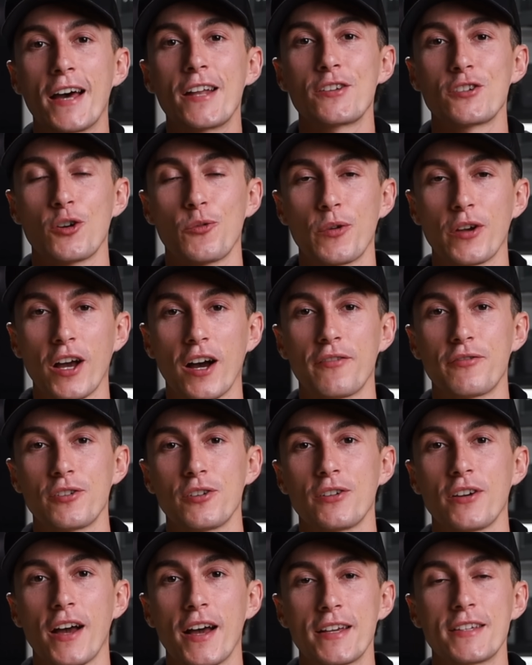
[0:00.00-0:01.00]
that is all we got for
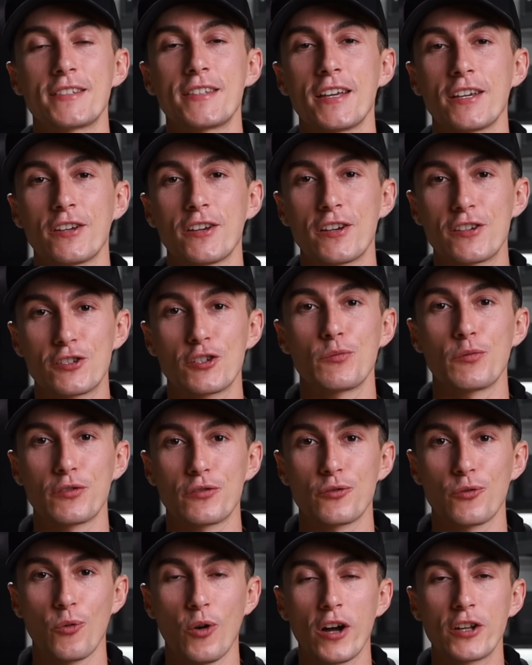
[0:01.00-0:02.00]
you guys. Thank you guys so much
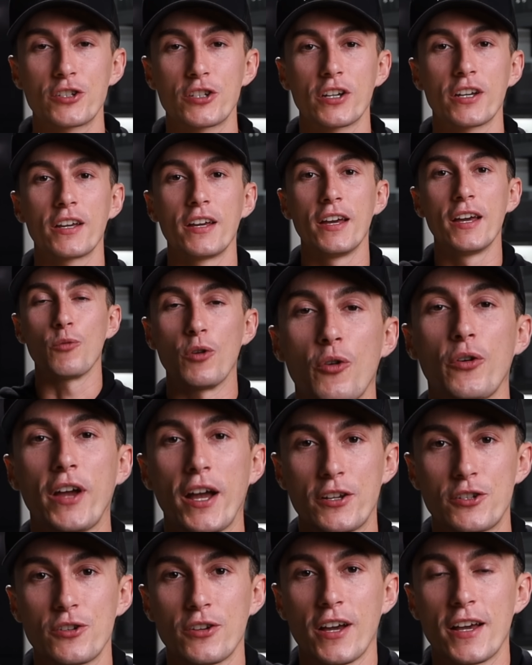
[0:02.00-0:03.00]
for watching. We will
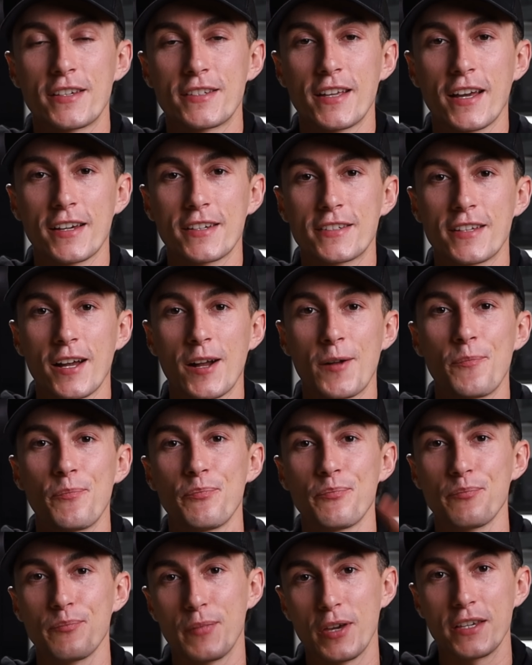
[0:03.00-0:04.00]
catch you guys next time.
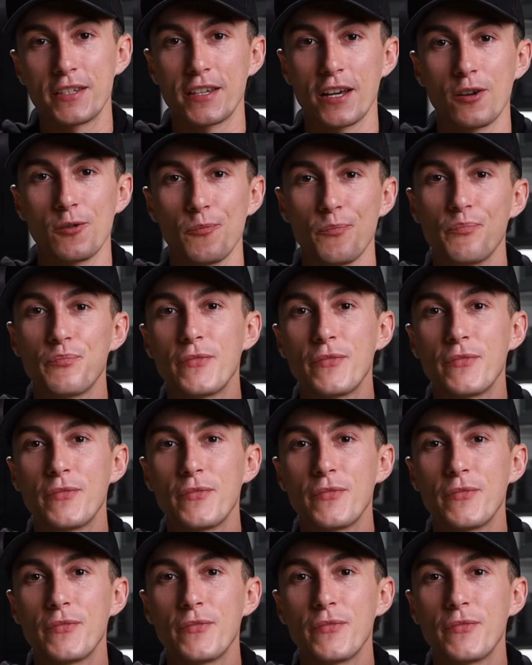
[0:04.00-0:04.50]
Peace out